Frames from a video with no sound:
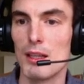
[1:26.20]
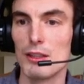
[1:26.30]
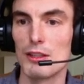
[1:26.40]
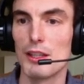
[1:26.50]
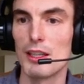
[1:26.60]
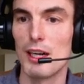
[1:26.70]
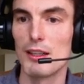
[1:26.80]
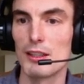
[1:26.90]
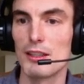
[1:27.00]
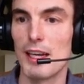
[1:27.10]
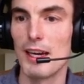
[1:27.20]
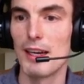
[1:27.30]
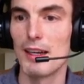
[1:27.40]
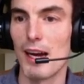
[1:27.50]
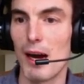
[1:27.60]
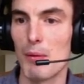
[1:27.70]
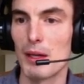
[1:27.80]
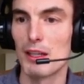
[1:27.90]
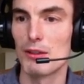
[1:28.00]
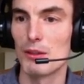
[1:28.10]
So you can understand how we
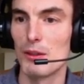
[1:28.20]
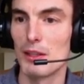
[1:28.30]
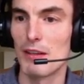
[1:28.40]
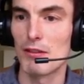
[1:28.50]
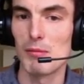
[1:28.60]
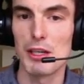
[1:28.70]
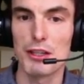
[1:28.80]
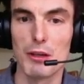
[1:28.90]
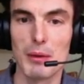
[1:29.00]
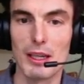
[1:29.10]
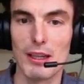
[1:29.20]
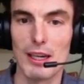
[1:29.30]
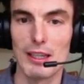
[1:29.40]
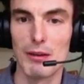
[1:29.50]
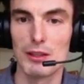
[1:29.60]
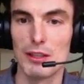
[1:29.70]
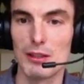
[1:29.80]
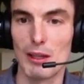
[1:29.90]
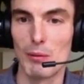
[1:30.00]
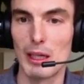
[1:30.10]
control the information we collect, how it's
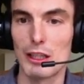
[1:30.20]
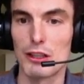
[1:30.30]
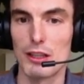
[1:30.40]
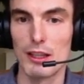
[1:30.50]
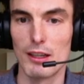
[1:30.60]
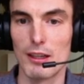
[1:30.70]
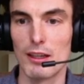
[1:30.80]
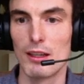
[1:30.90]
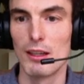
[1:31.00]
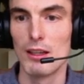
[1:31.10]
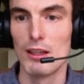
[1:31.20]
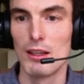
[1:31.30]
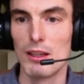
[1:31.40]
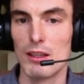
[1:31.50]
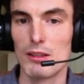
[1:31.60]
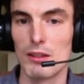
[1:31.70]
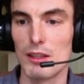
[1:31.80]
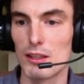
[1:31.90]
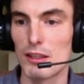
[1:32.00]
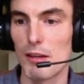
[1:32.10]
used, and when it's shared. So
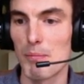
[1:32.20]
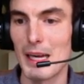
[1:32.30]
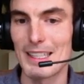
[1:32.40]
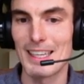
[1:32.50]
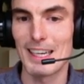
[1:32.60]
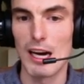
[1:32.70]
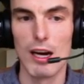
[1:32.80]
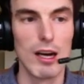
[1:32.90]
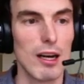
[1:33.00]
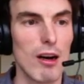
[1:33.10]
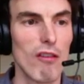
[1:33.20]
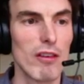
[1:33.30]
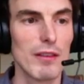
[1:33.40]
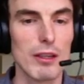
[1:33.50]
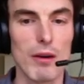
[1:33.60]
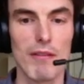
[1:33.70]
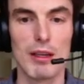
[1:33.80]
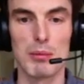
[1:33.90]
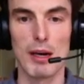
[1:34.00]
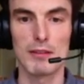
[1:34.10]
these are the basic overview of
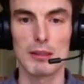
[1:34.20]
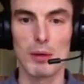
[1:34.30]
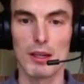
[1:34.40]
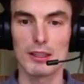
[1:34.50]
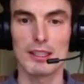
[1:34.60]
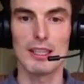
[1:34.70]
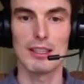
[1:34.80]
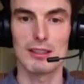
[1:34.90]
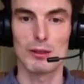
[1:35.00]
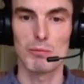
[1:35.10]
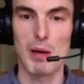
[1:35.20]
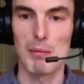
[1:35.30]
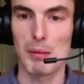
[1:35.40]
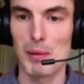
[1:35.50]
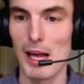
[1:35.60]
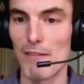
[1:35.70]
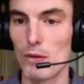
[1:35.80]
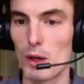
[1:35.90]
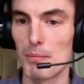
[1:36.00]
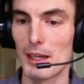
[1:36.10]
their privacy policy. It's a public
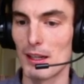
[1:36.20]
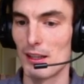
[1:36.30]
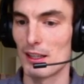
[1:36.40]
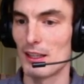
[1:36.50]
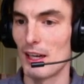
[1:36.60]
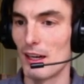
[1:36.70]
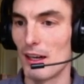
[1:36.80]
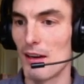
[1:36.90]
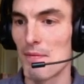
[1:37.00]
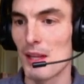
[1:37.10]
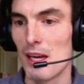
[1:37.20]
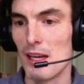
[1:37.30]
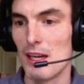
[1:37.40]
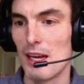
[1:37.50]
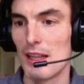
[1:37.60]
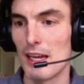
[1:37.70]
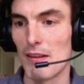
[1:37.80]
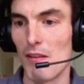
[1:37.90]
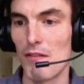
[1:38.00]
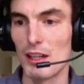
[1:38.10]
platform. They collect data. They
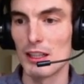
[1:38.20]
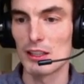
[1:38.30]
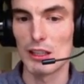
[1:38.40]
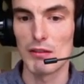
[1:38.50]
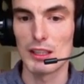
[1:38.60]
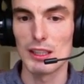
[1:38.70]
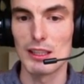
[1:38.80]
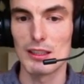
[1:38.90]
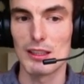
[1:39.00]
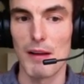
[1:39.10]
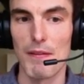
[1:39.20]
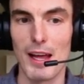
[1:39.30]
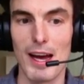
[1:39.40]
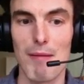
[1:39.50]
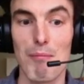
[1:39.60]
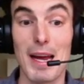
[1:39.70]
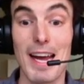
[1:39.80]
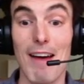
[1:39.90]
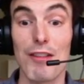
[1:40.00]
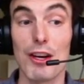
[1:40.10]
have affiliate services that may
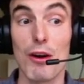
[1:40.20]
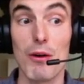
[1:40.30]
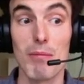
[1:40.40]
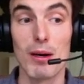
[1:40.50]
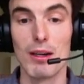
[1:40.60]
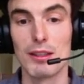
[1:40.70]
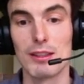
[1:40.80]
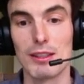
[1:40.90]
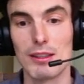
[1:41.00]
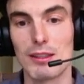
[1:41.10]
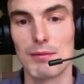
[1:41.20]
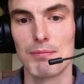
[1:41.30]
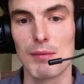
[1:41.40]
have their own policies.